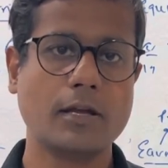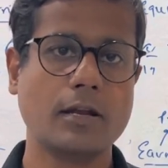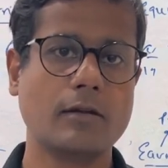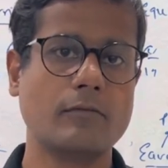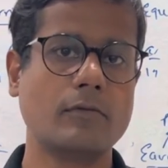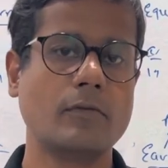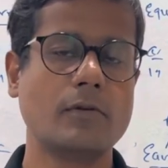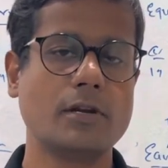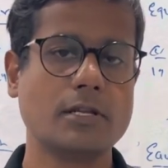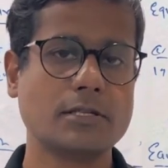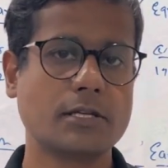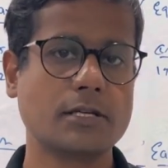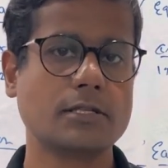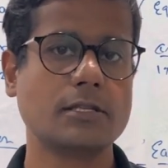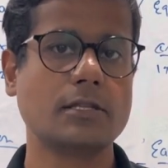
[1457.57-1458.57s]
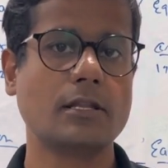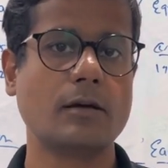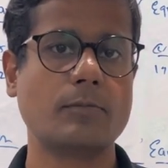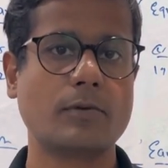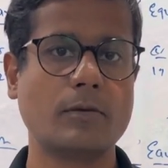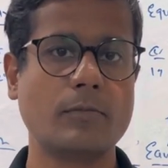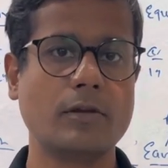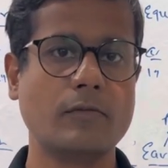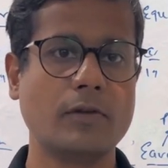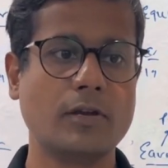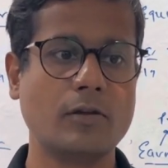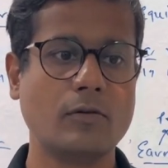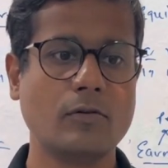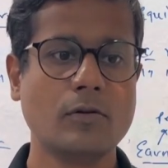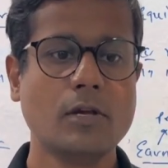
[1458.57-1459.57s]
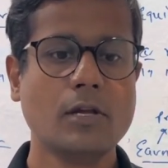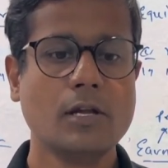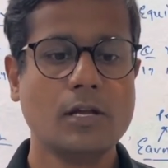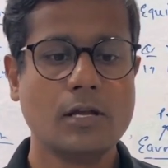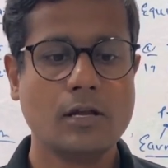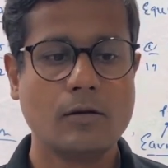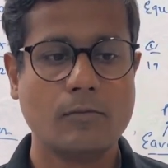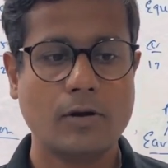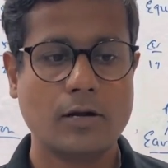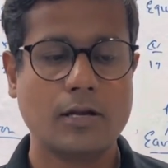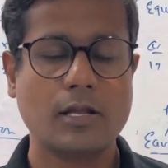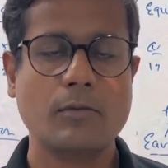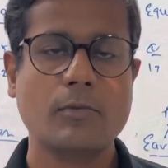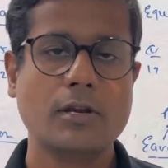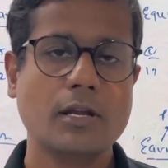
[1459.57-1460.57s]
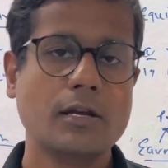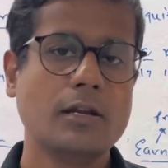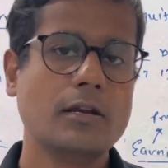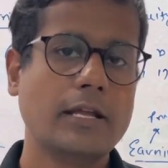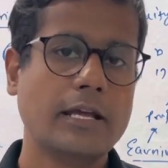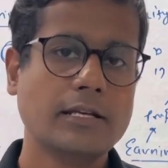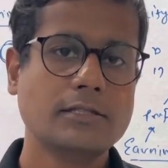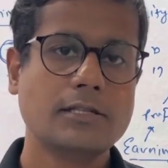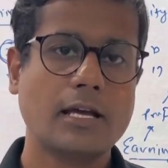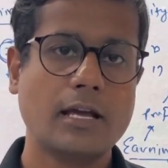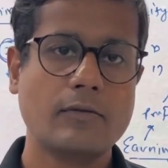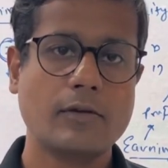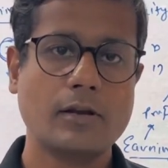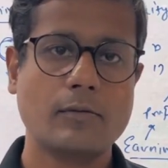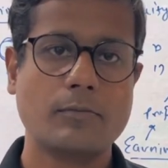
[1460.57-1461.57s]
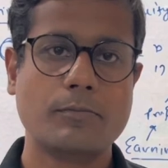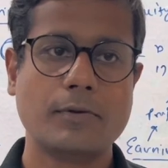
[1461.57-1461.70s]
and we will discuss in the upcoming video. But immediately next, I will